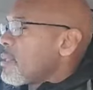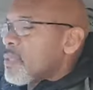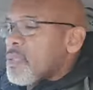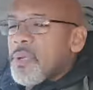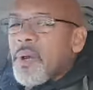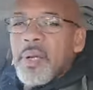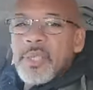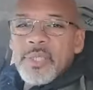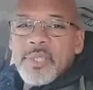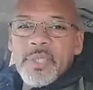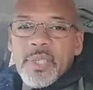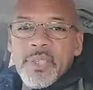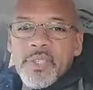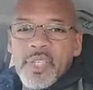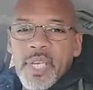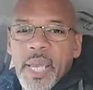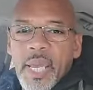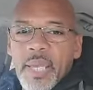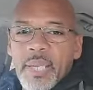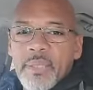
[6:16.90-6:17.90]
starts to
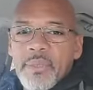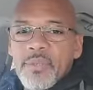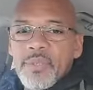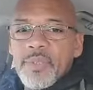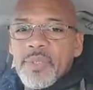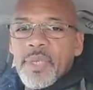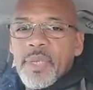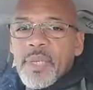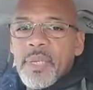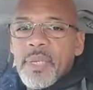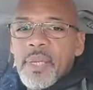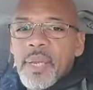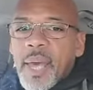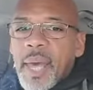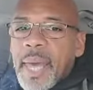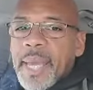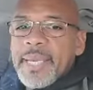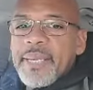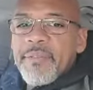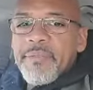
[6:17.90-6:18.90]
change,
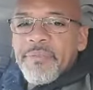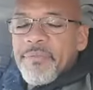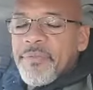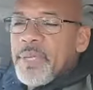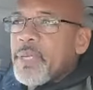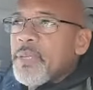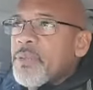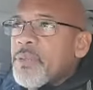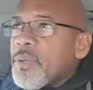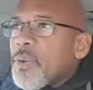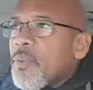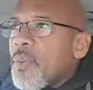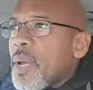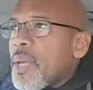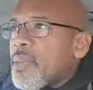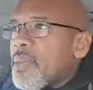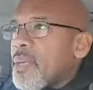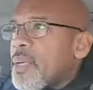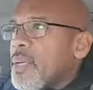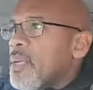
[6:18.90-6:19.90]
I could feel the
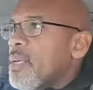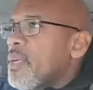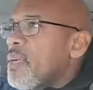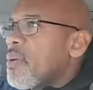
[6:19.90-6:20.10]
weather